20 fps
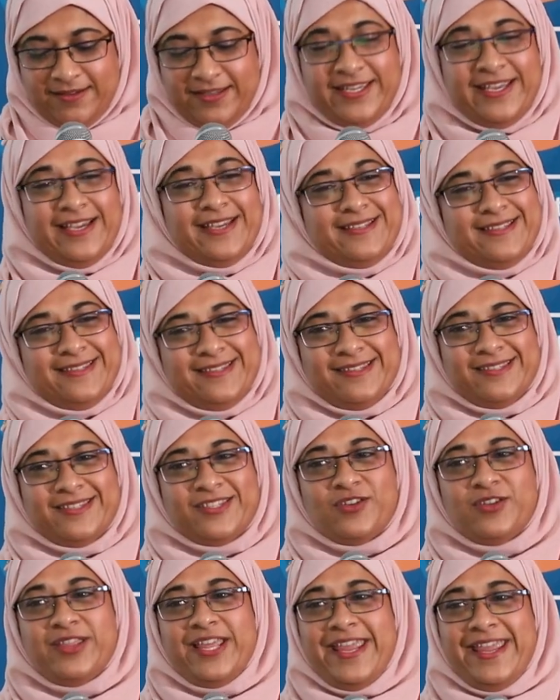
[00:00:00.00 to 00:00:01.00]
Yes,
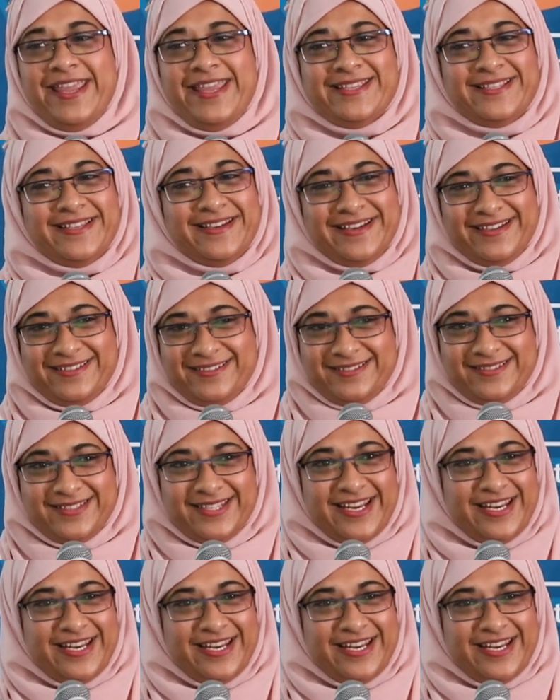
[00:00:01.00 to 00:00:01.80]
so there is hurdles,